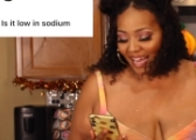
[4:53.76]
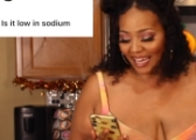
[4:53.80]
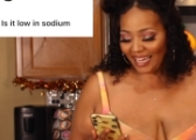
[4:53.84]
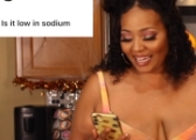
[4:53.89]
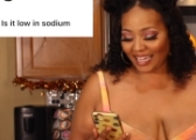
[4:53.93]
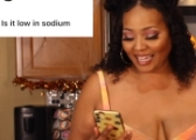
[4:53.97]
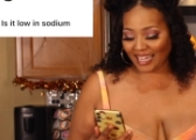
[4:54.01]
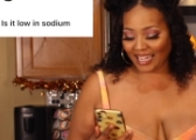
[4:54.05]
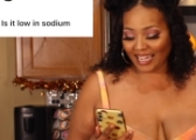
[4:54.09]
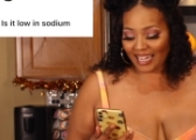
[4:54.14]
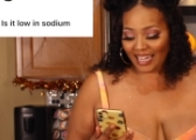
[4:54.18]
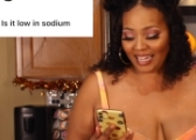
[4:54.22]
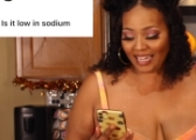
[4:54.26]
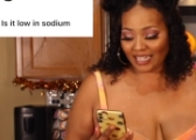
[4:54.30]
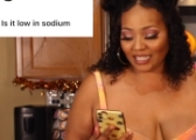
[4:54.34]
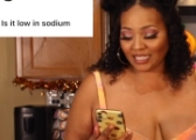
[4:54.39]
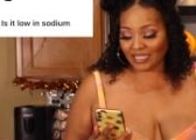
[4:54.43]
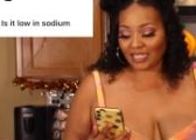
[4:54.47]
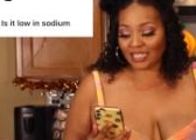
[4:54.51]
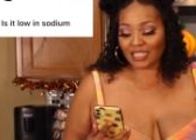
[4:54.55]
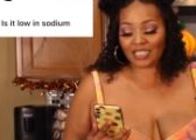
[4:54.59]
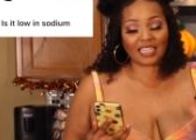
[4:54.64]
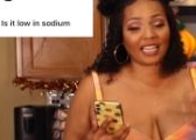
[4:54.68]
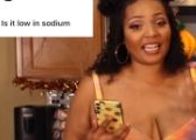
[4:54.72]

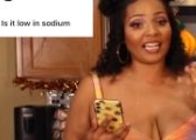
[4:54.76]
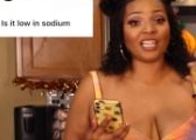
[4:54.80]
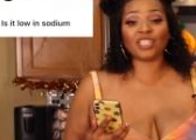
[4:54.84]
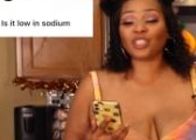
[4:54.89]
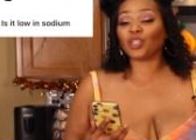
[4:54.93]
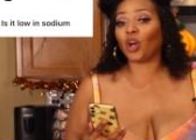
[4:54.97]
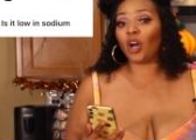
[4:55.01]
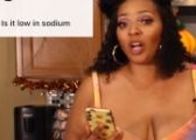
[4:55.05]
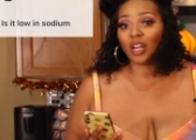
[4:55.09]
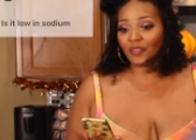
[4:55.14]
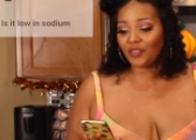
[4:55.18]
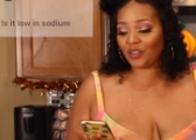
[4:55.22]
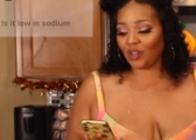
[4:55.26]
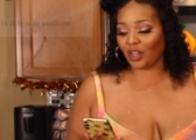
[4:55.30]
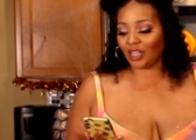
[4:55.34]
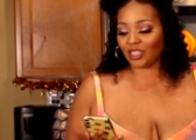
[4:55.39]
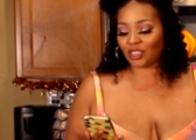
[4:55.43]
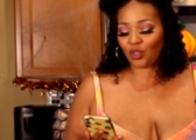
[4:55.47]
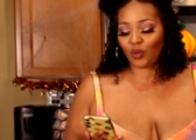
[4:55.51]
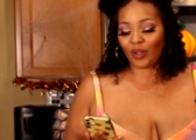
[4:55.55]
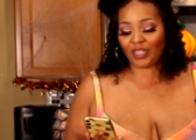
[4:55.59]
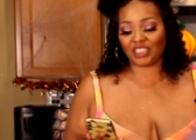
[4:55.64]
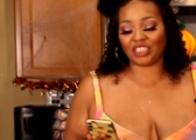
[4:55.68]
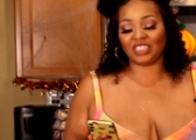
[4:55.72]
And to answer all of
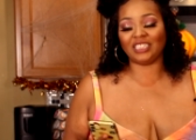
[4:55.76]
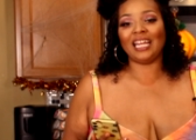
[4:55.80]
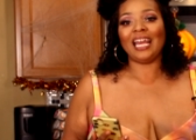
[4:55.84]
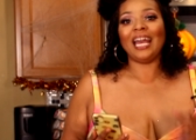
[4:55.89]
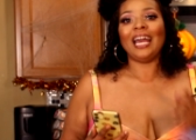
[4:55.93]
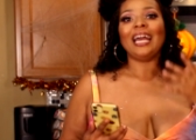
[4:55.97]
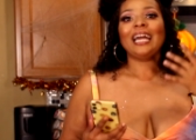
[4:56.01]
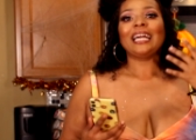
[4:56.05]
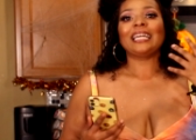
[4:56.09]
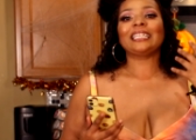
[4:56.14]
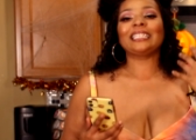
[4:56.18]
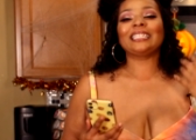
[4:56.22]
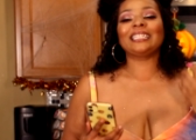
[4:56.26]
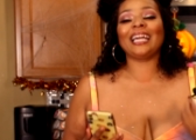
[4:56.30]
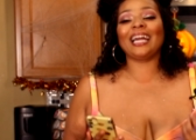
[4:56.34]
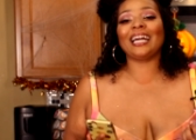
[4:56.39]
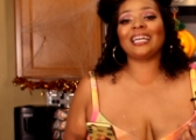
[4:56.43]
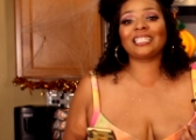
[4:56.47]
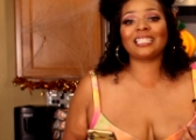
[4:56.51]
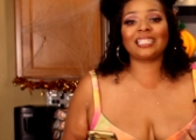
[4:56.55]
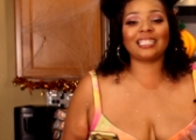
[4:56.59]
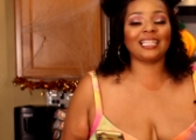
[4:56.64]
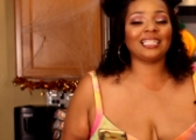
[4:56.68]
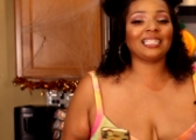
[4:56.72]
y'all's questions,
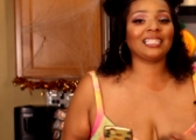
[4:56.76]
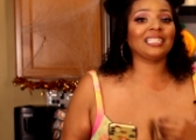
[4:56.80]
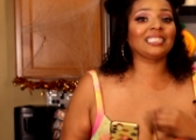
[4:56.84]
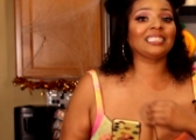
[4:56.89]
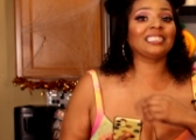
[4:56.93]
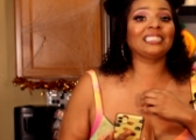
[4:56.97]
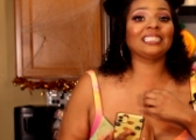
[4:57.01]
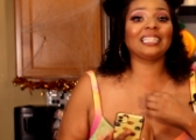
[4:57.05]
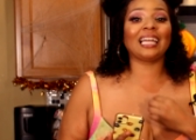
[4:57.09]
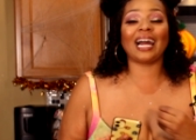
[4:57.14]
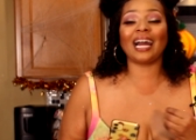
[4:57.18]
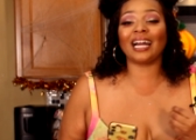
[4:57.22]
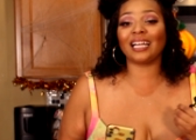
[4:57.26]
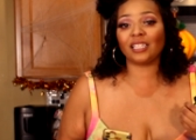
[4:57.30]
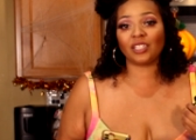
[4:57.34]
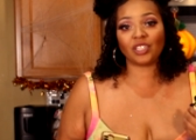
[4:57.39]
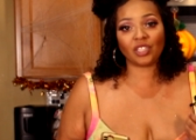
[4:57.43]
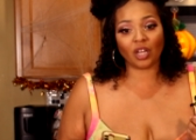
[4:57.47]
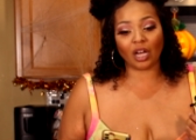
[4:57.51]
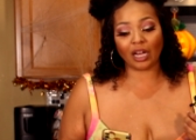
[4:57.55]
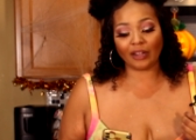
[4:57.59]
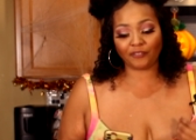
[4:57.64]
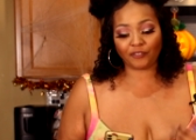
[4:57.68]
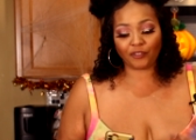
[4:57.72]
yes, this is not
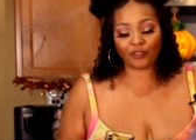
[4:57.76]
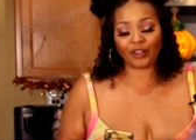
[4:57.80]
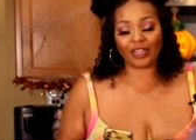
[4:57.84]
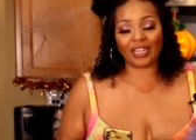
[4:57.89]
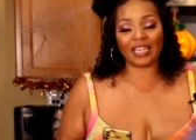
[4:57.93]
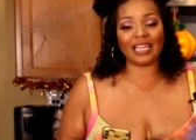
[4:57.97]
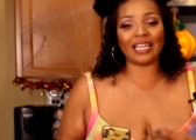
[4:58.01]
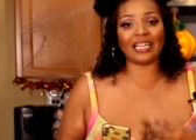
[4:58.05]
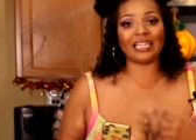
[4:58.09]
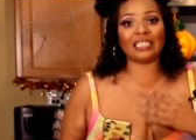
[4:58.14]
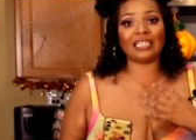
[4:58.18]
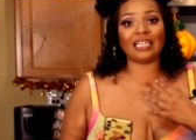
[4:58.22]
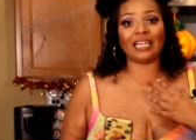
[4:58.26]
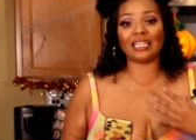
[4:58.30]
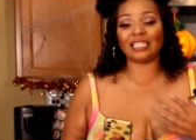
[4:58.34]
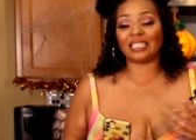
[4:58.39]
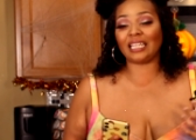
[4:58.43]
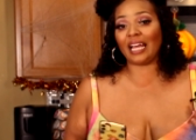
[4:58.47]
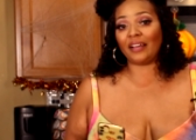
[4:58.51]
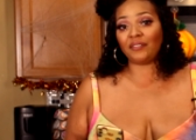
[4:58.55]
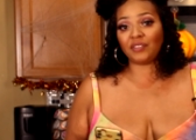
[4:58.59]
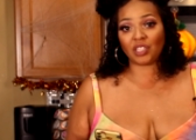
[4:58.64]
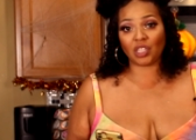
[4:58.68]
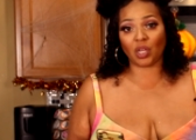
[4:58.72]
salt-free. It does
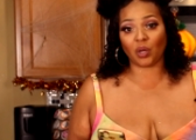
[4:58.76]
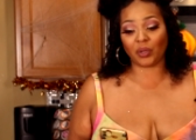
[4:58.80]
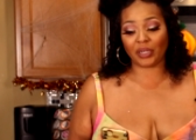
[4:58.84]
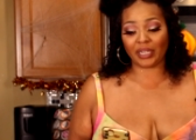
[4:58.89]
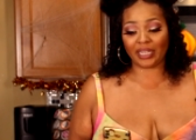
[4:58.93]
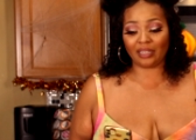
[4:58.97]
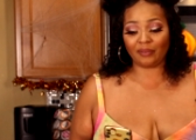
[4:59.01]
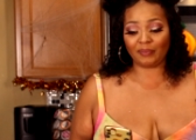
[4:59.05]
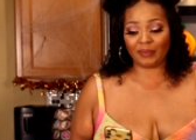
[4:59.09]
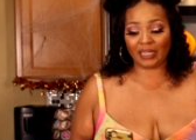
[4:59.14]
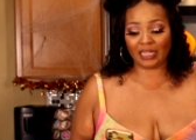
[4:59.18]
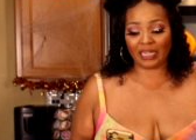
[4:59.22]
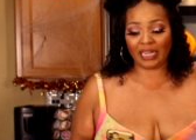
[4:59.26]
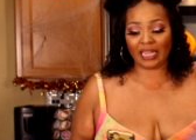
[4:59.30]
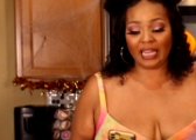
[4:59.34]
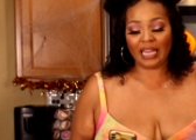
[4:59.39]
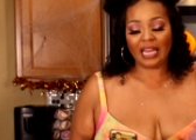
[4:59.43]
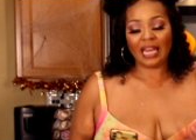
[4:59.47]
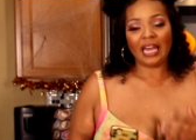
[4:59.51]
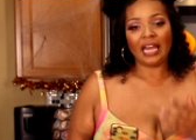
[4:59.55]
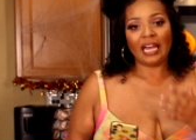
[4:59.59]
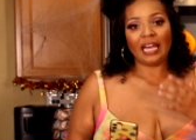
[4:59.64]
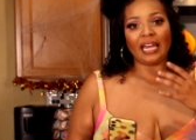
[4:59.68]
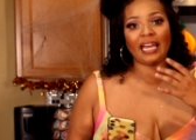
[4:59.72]
have sodium in it.
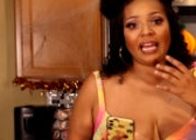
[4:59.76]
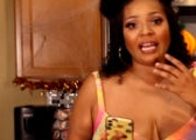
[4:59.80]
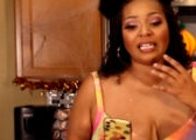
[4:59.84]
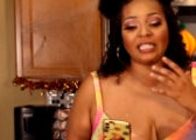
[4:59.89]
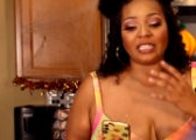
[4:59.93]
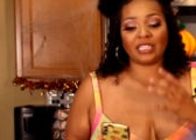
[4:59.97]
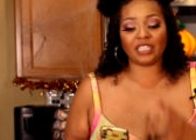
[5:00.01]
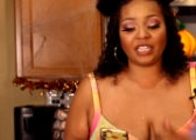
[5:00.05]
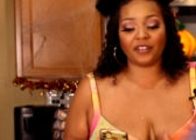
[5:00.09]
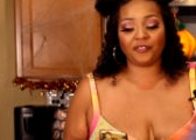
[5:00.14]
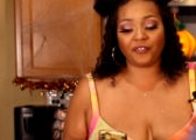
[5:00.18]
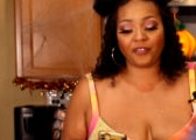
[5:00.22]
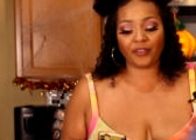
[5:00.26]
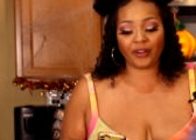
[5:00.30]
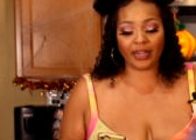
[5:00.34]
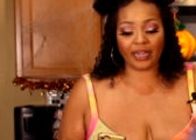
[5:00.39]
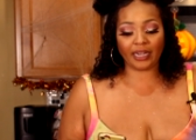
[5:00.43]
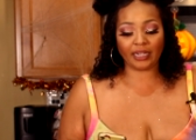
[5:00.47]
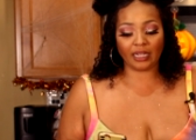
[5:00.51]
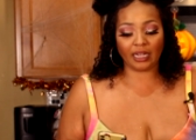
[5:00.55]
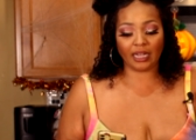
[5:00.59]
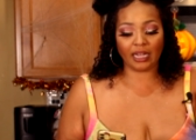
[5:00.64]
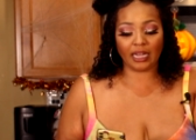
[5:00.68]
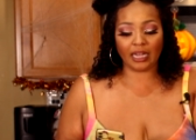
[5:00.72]
It has
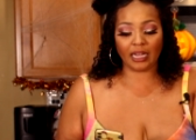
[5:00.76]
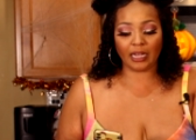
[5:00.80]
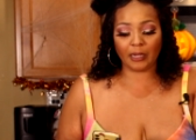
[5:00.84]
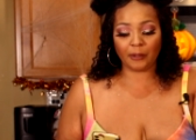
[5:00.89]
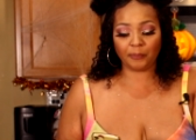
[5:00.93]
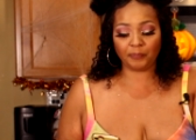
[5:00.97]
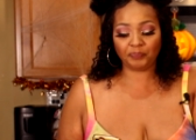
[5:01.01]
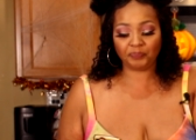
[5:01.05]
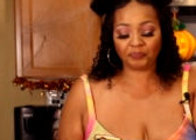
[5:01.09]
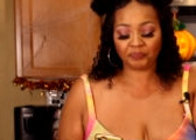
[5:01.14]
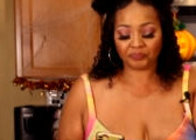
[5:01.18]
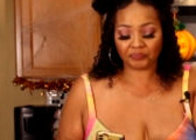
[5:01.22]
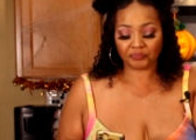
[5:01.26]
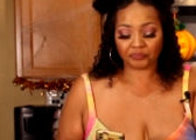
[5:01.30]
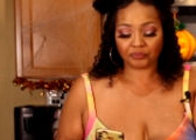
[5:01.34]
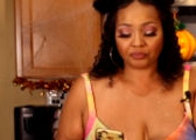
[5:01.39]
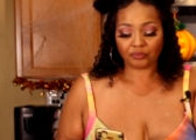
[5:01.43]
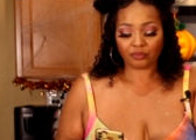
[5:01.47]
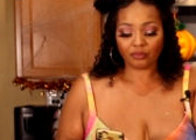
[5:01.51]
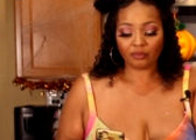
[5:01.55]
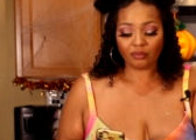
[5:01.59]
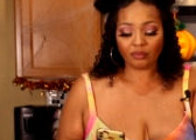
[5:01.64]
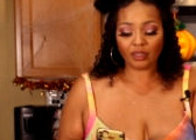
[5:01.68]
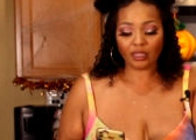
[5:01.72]
different
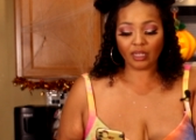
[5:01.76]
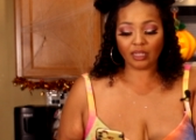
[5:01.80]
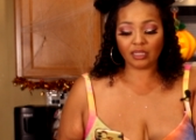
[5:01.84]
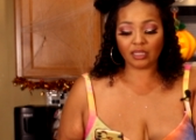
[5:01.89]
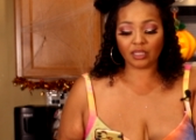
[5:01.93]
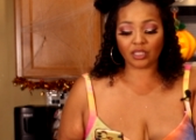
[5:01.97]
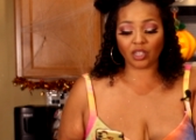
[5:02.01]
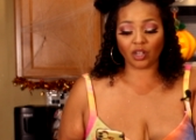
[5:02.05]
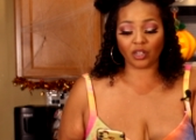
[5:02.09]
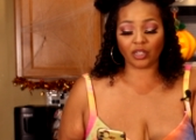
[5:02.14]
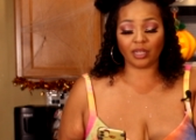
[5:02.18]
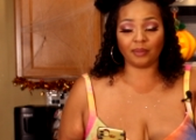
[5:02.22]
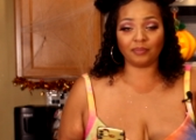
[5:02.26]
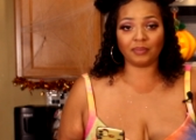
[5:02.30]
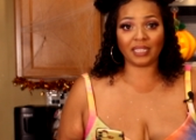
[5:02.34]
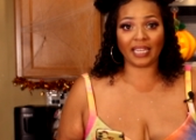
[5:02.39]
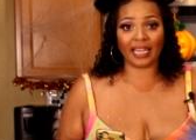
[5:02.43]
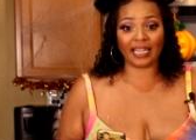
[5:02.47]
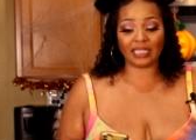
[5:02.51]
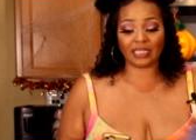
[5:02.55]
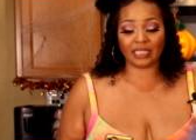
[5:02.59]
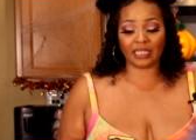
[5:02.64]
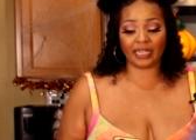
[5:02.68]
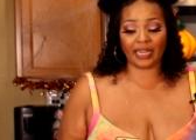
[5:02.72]
sodium
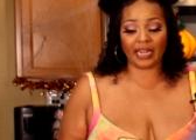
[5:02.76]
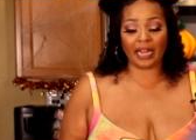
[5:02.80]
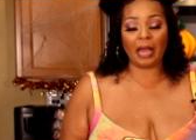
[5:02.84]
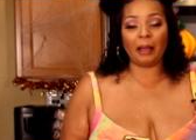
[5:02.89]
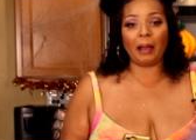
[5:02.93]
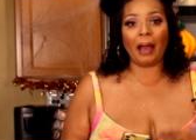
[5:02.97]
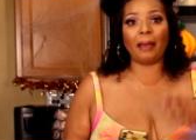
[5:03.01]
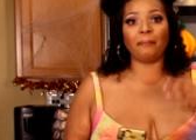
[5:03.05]
takes in there.